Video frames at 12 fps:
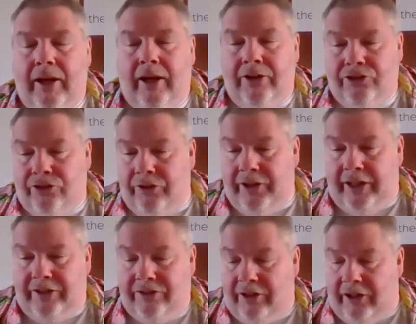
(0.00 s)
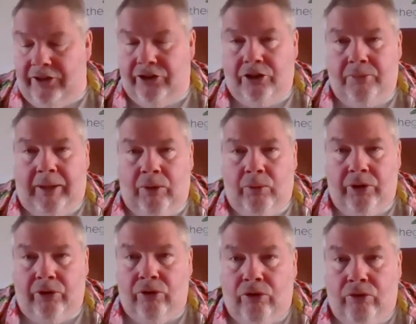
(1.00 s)
And so they started to come out with a
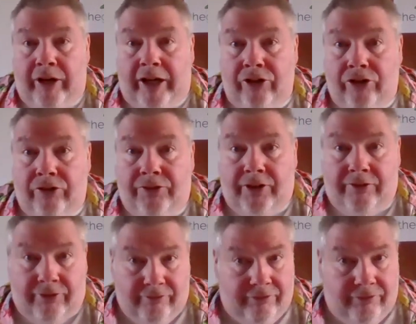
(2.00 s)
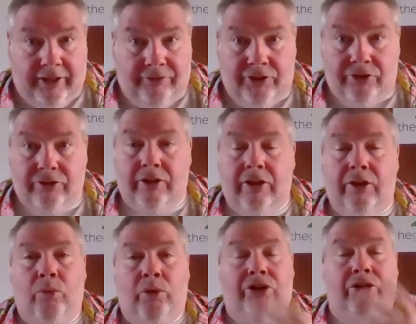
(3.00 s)
whole range of different flavors,
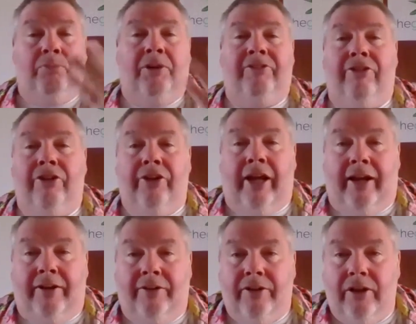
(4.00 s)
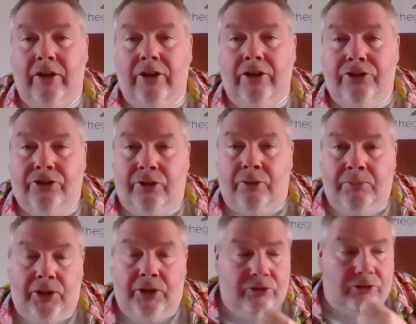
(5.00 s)
which could be front end. Some
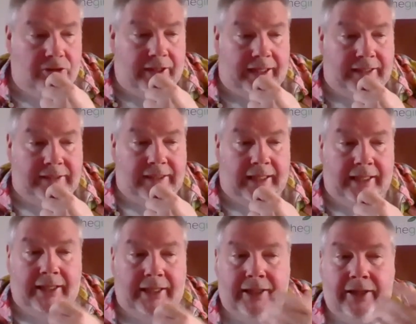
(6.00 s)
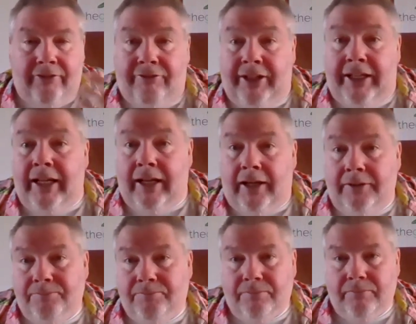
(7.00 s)
used things like vanilla.
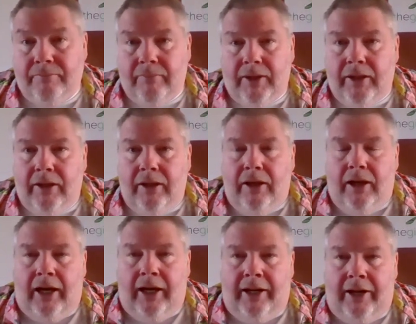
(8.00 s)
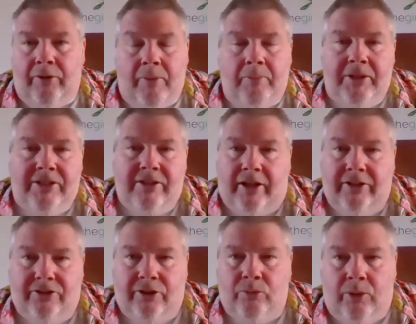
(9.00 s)
And I remember
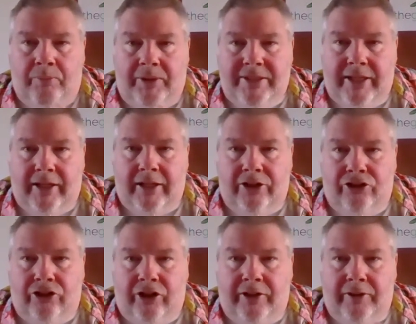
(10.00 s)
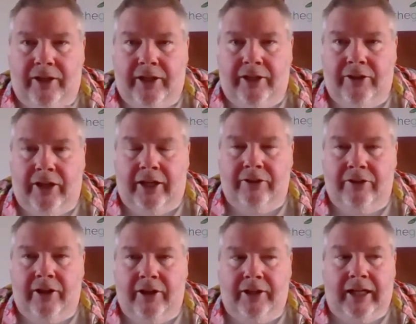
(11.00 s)
tasting one particular gin
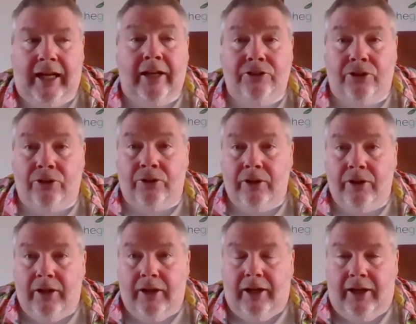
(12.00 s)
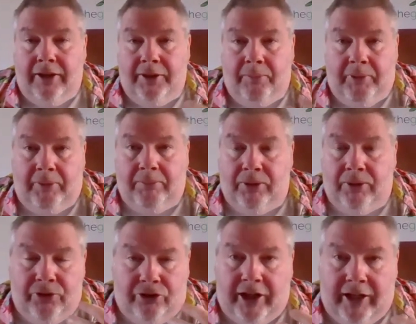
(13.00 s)
in Glasgow, and the people that were
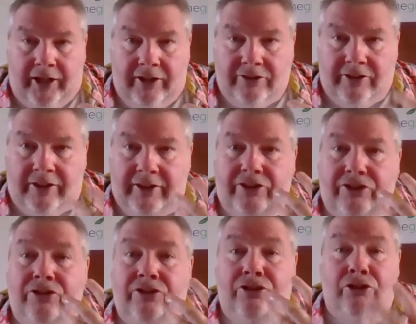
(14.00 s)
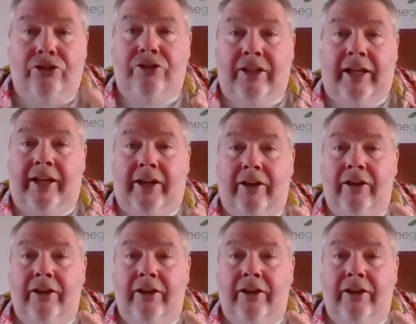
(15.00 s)
drinking it said, this is just like